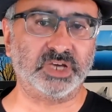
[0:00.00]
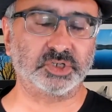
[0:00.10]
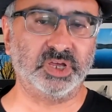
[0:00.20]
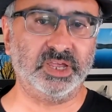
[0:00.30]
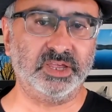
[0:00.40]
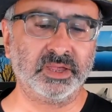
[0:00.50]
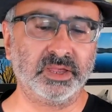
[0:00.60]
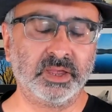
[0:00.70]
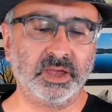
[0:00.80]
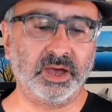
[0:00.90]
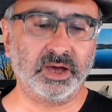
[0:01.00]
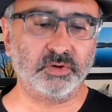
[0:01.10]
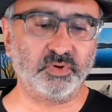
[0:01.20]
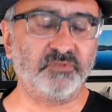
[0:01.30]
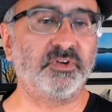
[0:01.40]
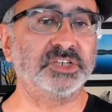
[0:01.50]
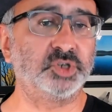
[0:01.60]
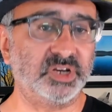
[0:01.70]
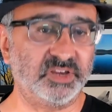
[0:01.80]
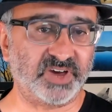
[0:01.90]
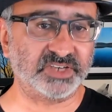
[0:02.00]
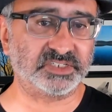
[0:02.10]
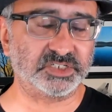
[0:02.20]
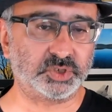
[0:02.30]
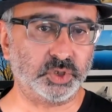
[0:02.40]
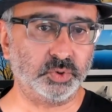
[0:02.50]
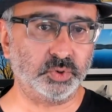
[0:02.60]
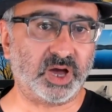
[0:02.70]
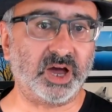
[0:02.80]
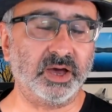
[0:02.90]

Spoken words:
actually refresh your devices to